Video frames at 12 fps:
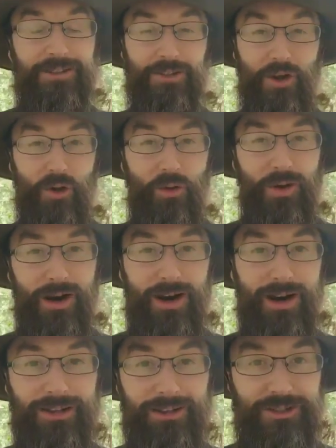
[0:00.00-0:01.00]
So
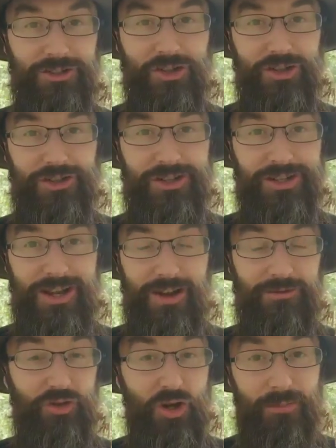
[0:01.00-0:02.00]
let's just kind
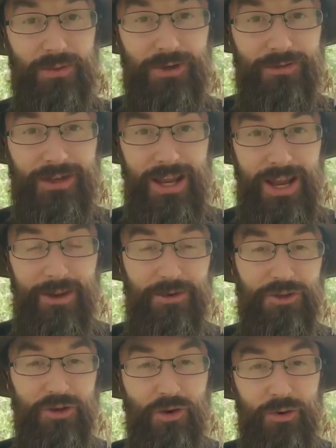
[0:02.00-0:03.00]
of jump into the game
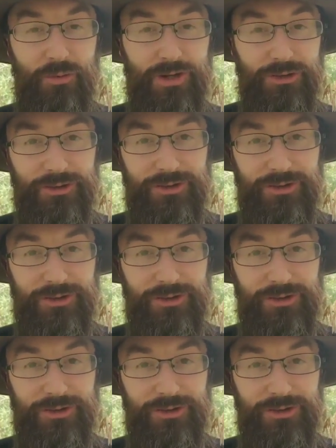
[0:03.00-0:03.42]
and show you what it